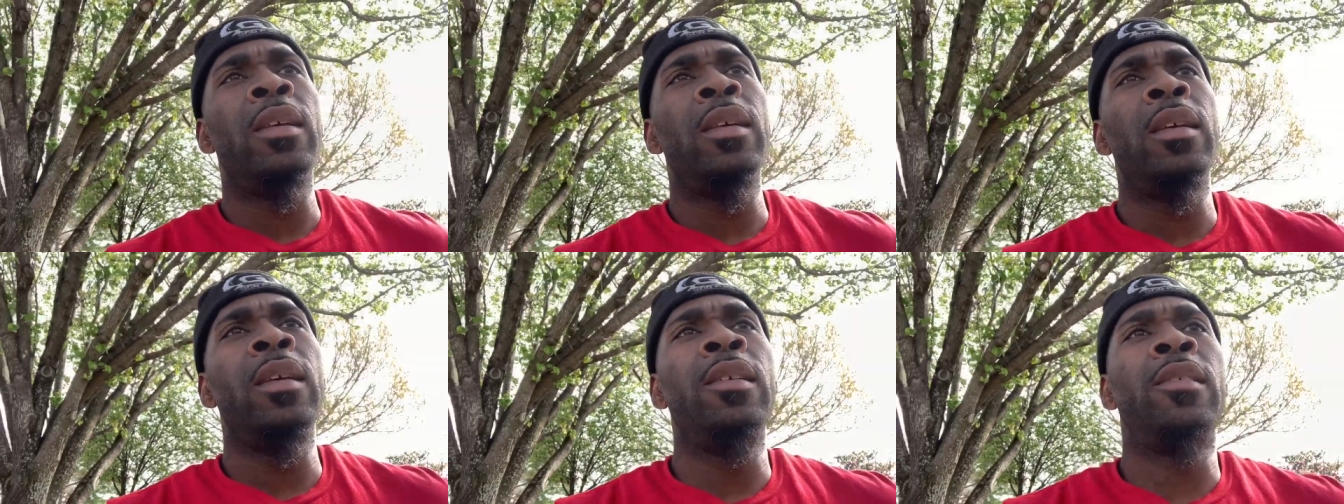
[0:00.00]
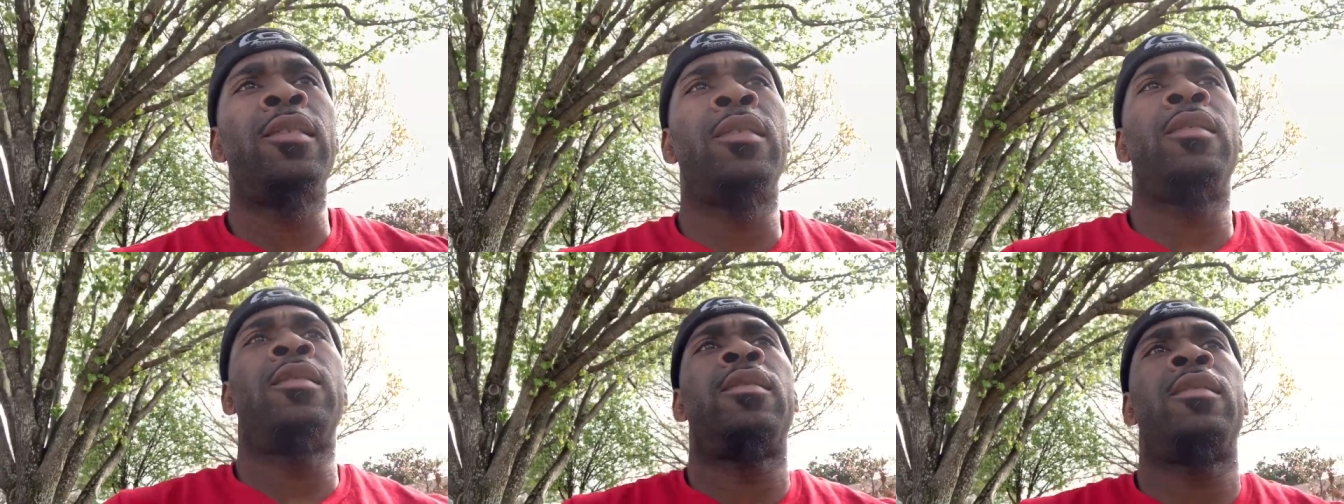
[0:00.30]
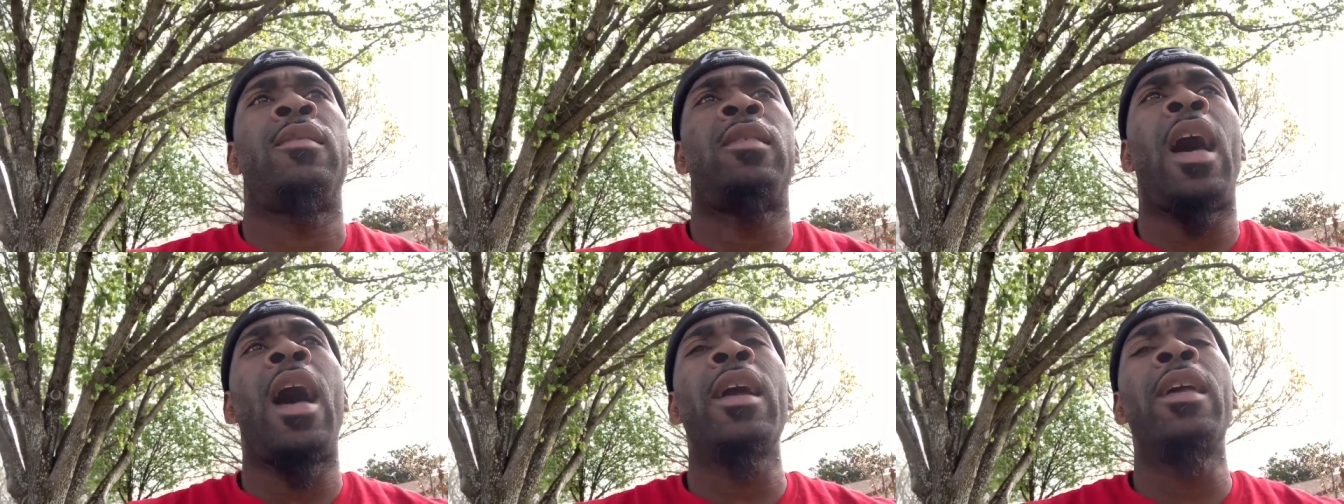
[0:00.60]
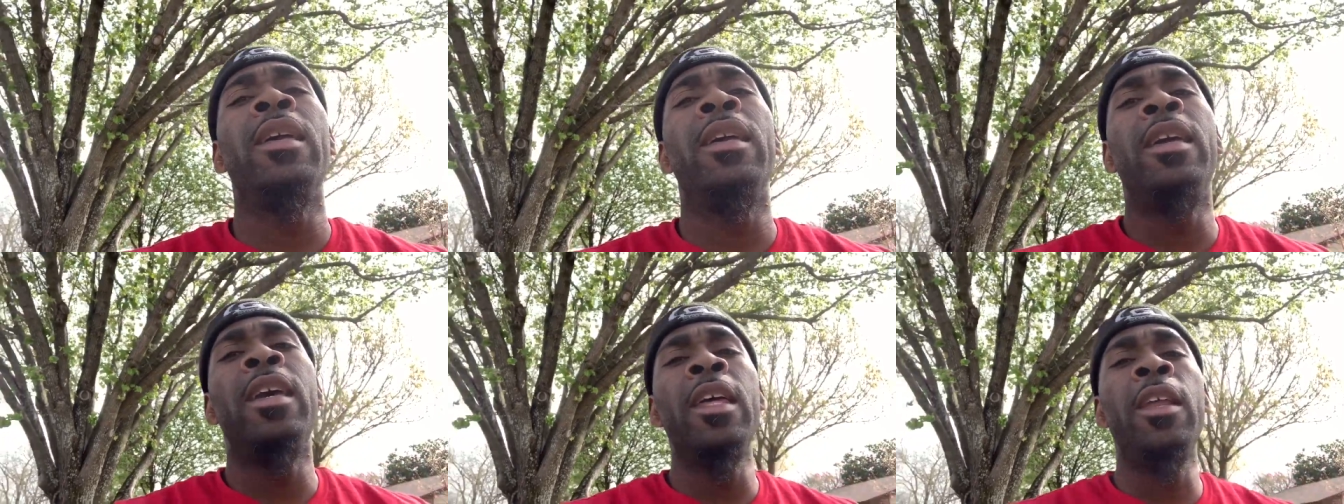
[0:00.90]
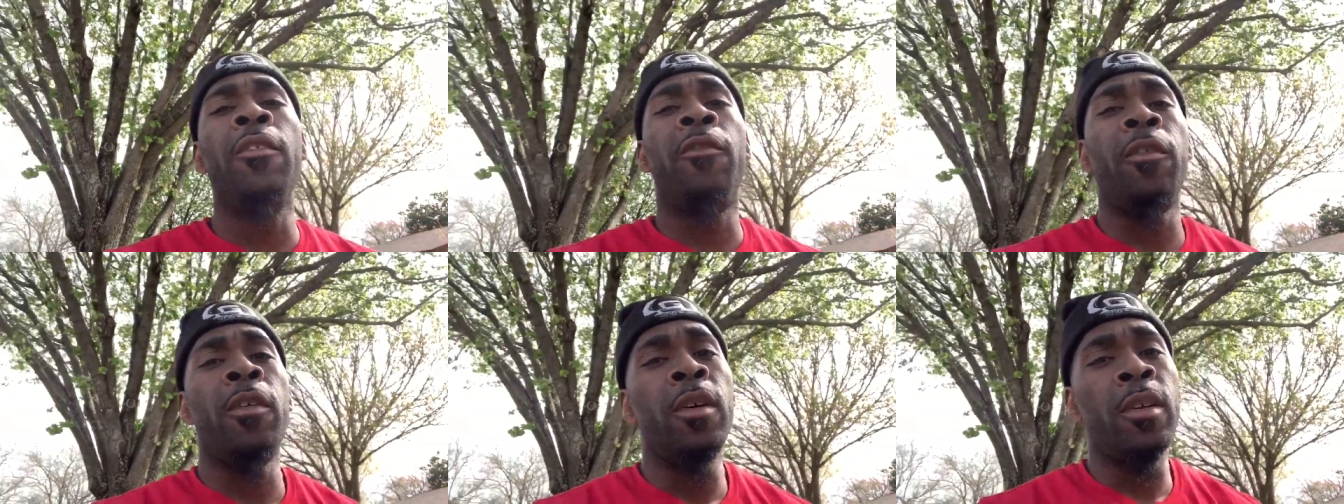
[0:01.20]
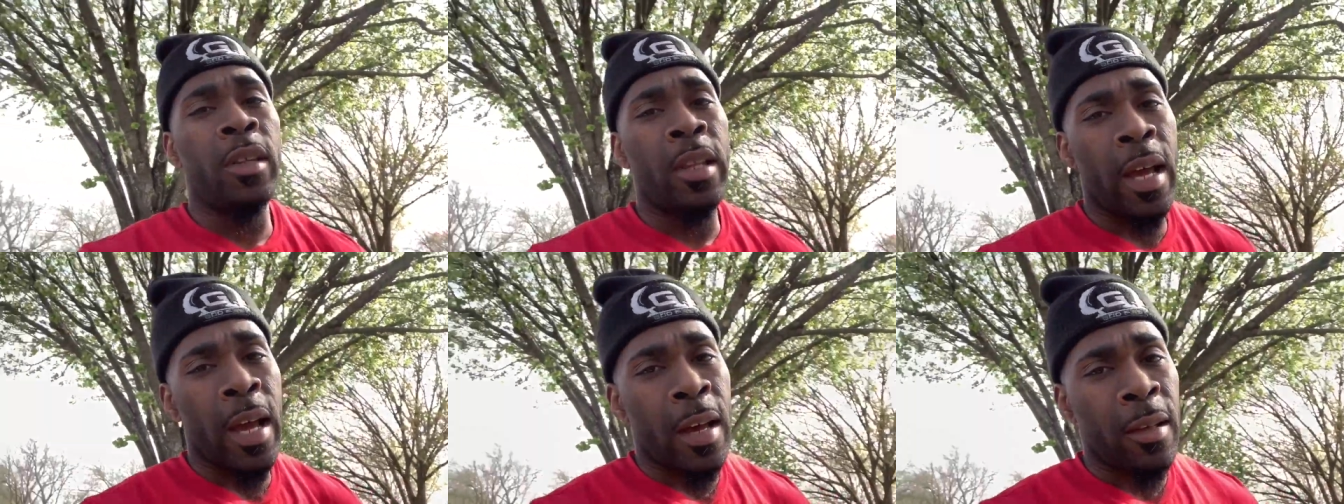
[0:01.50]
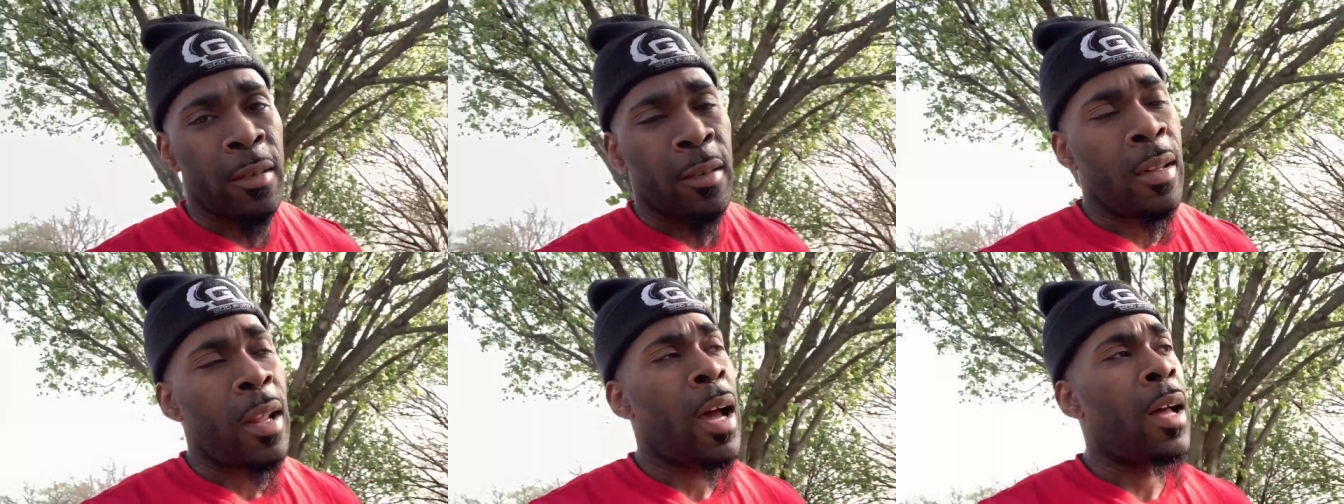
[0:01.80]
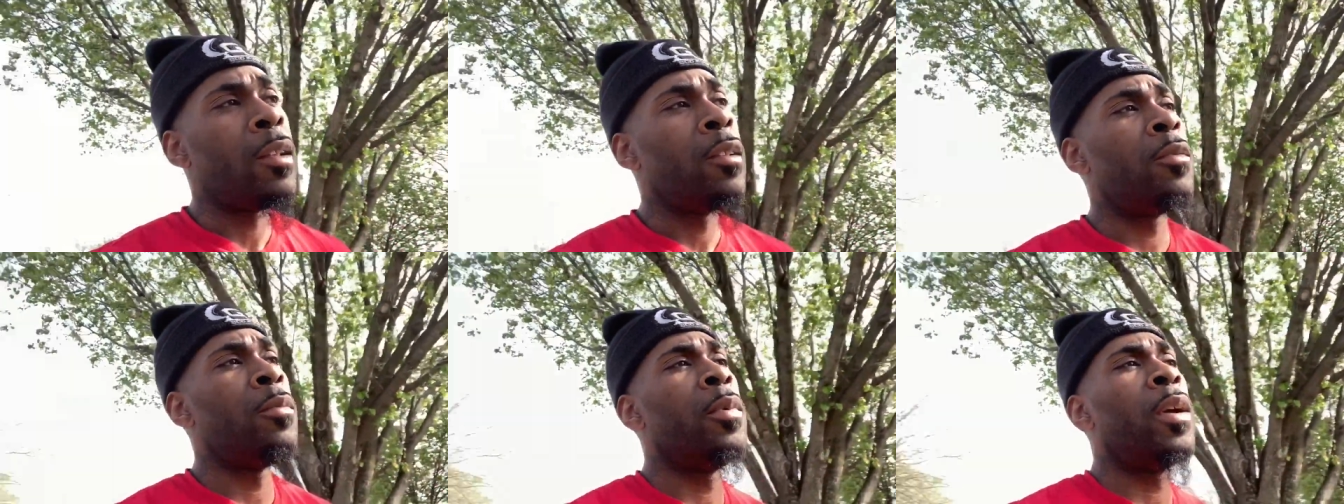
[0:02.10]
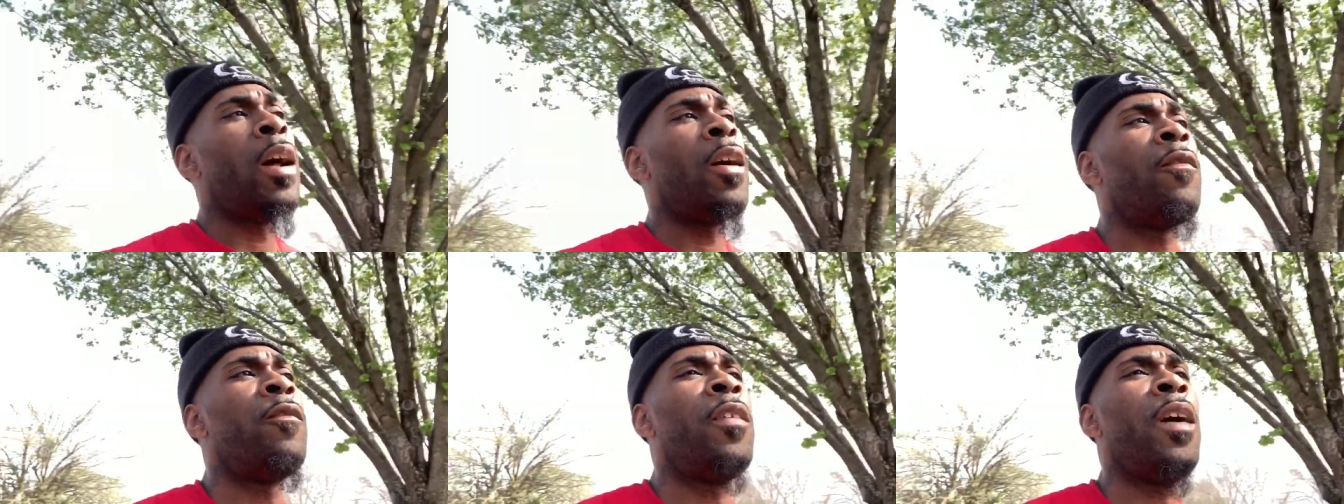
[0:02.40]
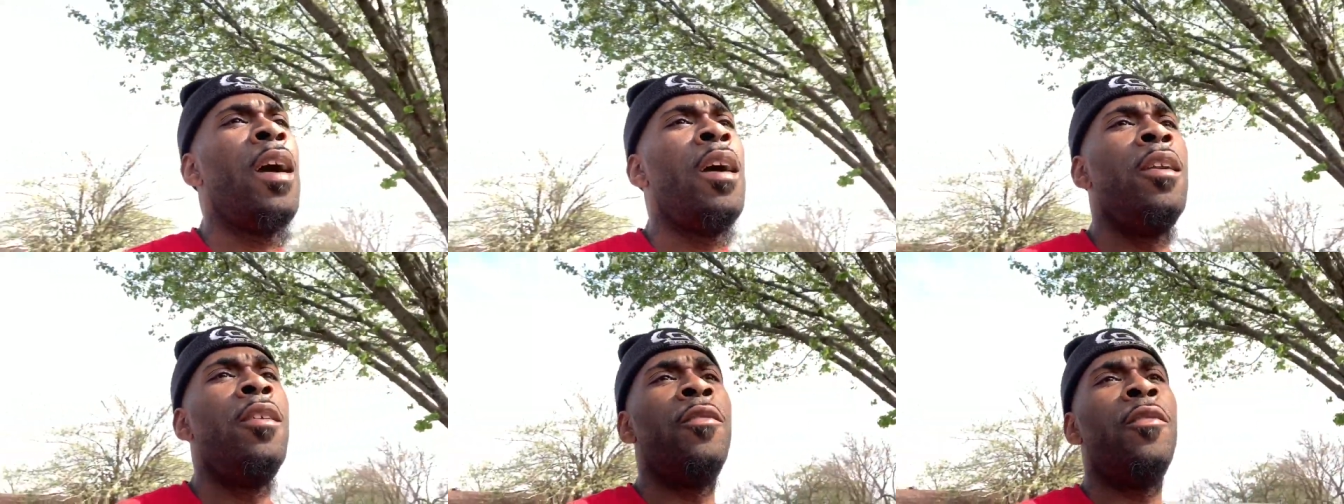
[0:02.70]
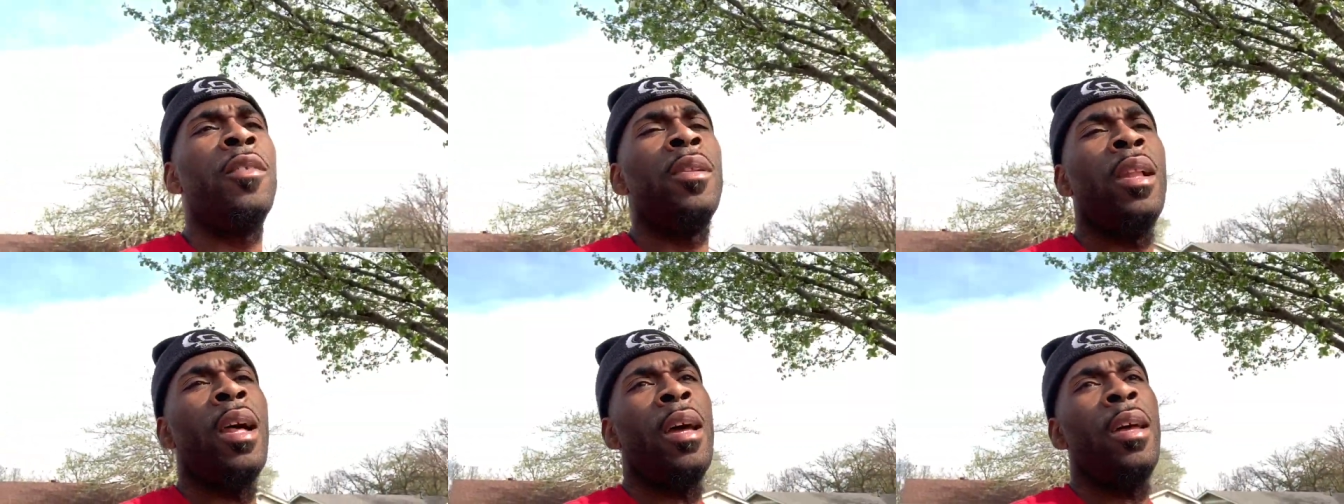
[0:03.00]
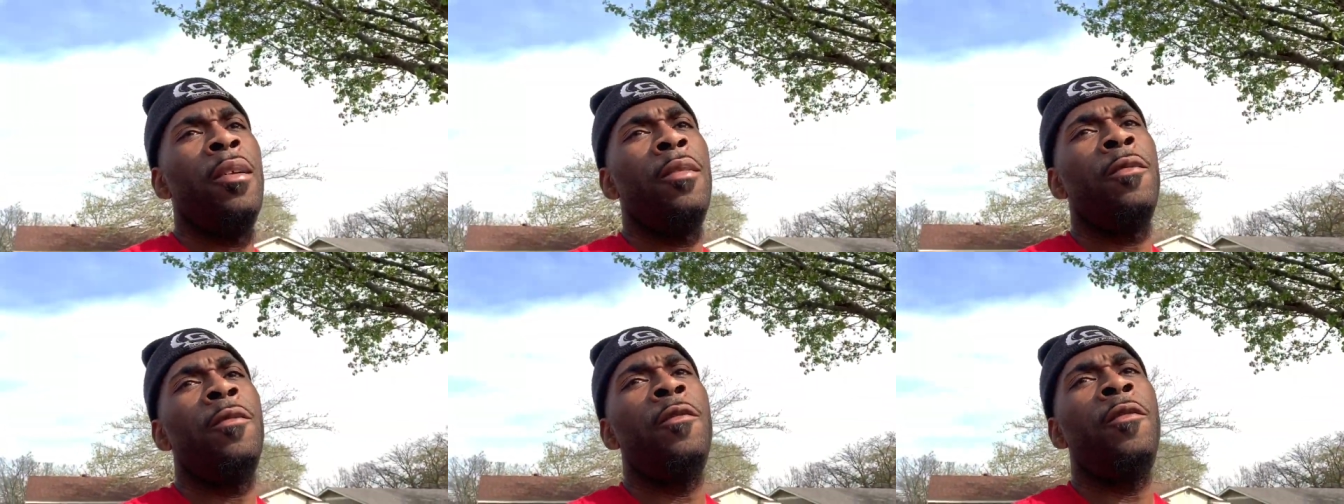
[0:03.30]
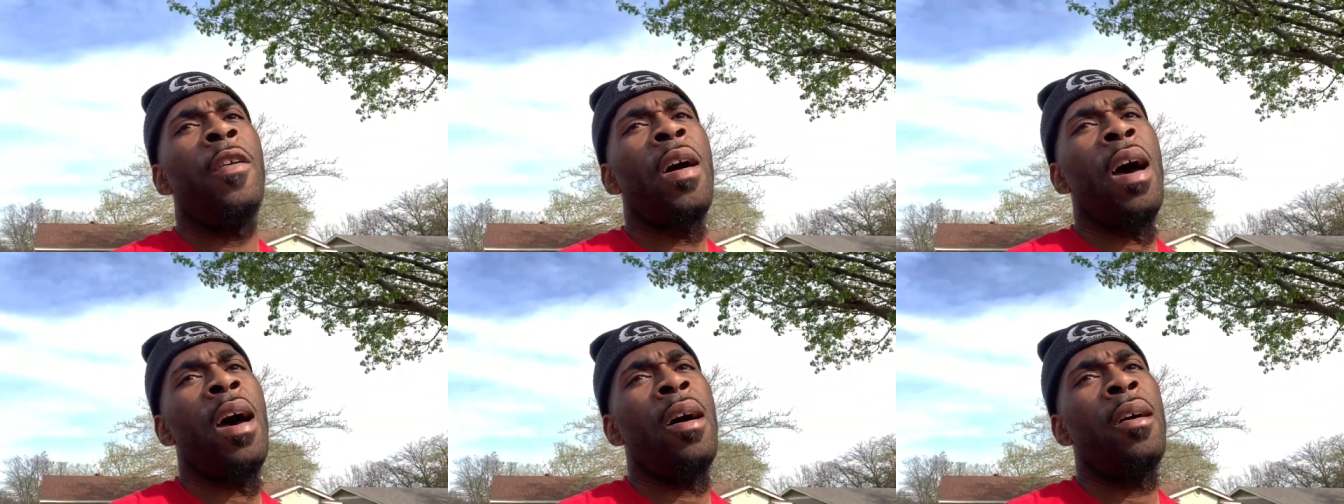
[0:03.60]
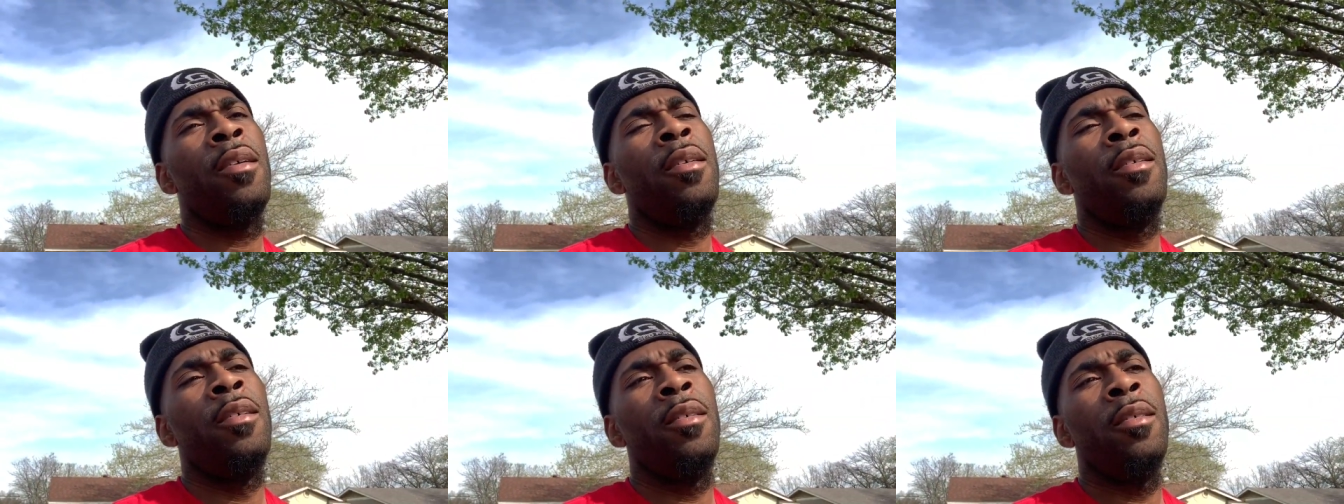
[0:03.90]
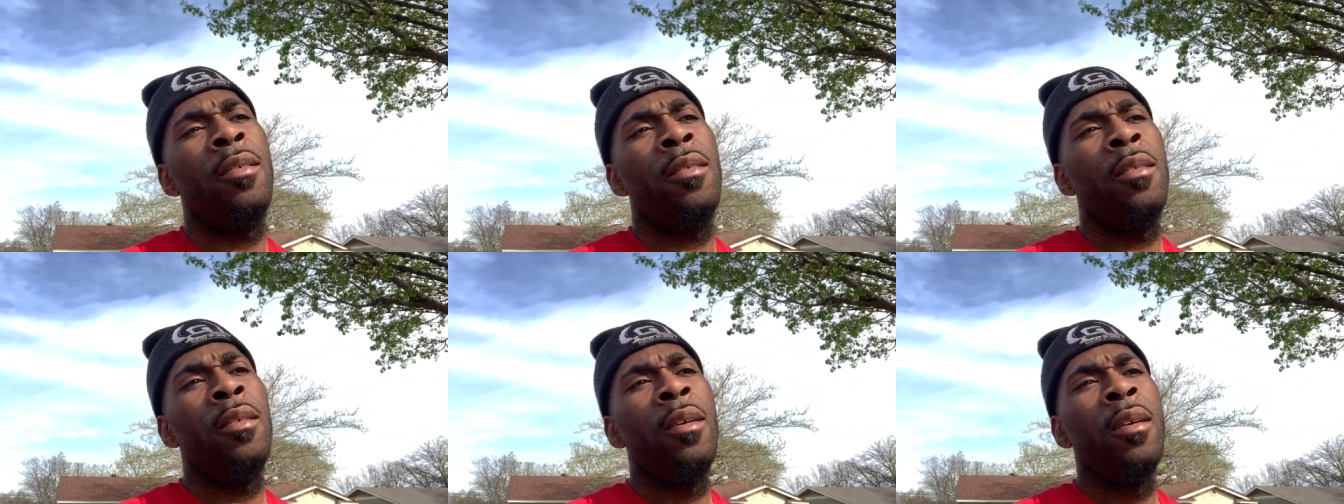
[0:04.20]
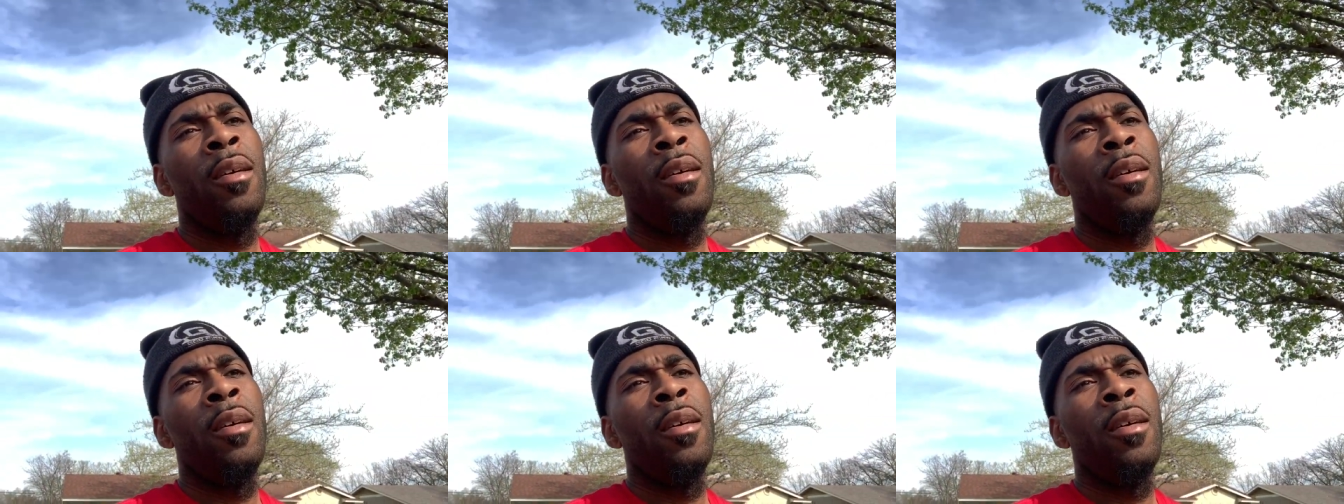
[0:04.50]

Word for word: it's I can get it for a thousand dollars, but I found it for like five hundred.